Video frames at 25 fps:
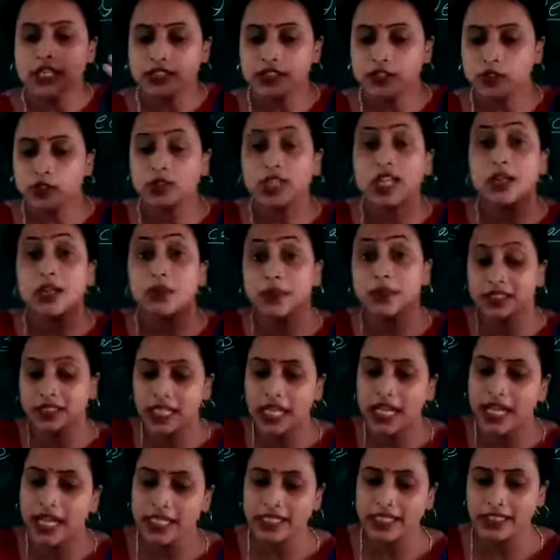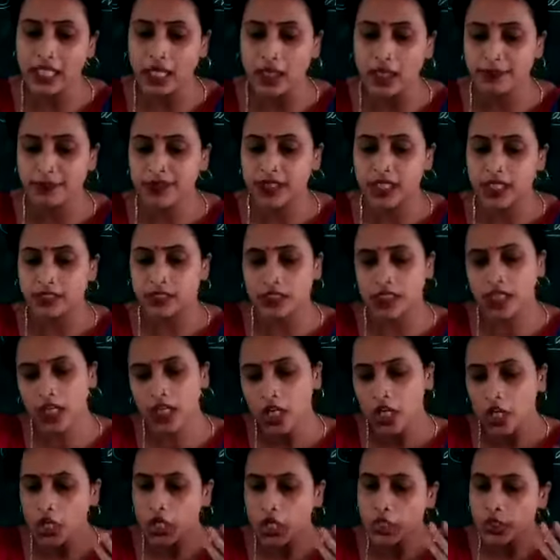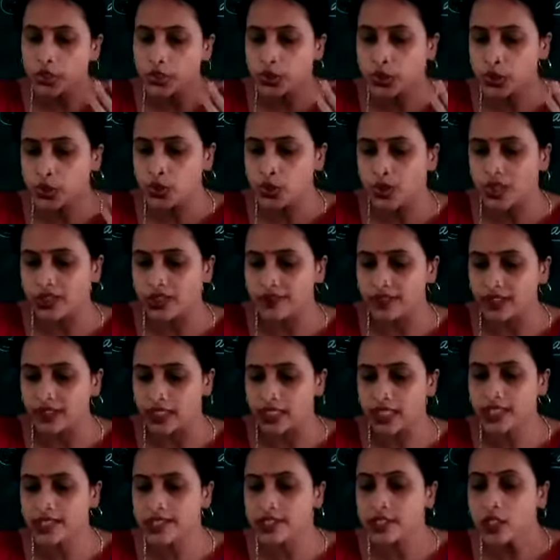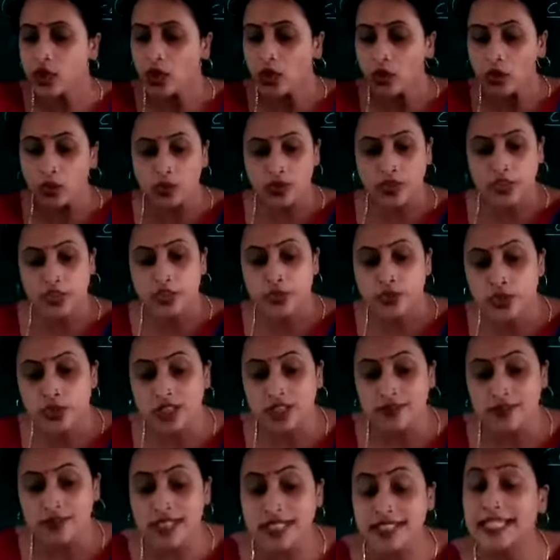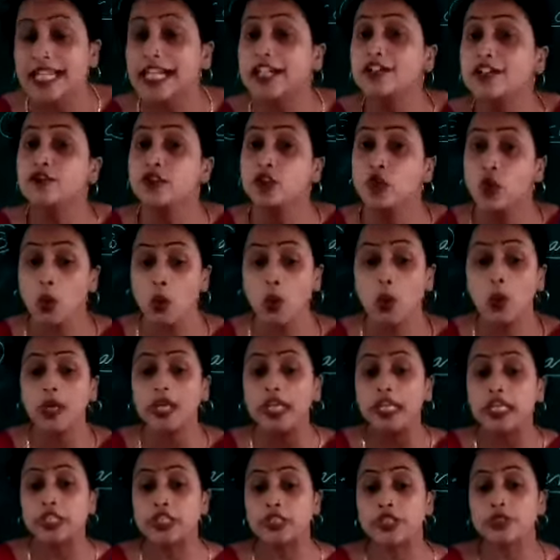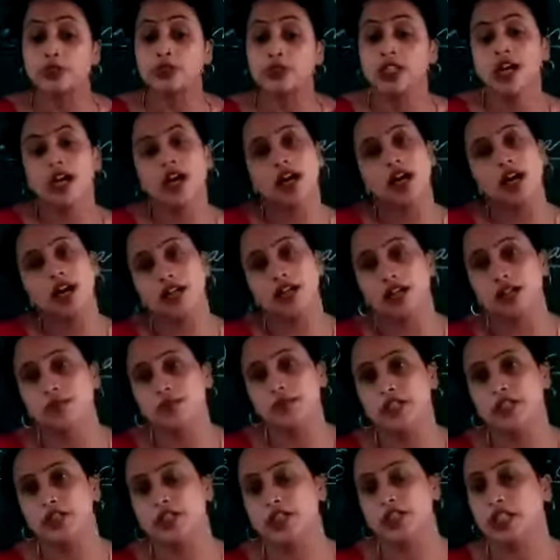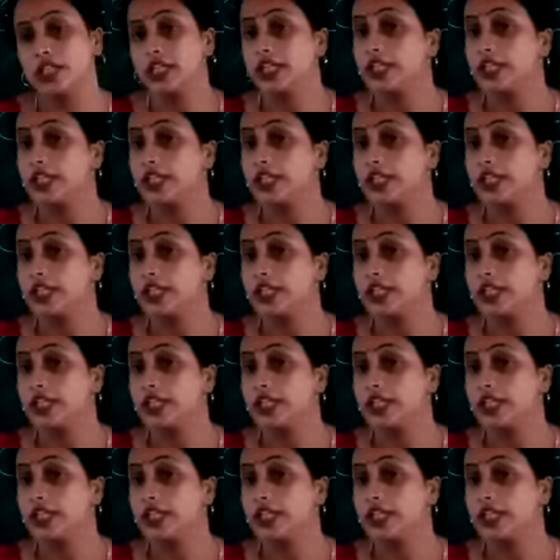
So Narmada and Tapi are the two rivers, only two rivers that flow into the Arabian Sea.